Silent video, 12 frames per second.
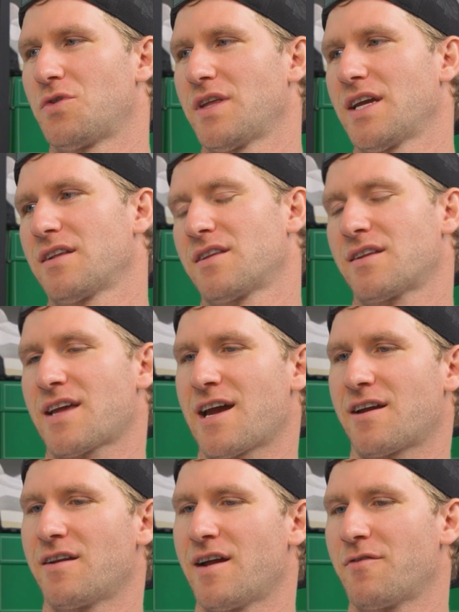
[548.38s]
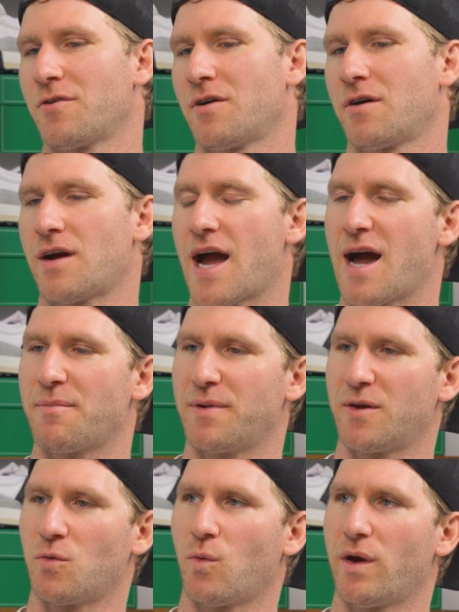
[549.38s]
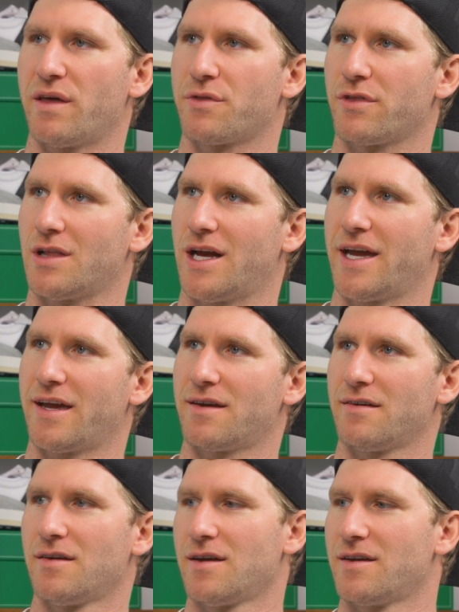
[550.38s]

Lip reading: think that could ever happen with, like,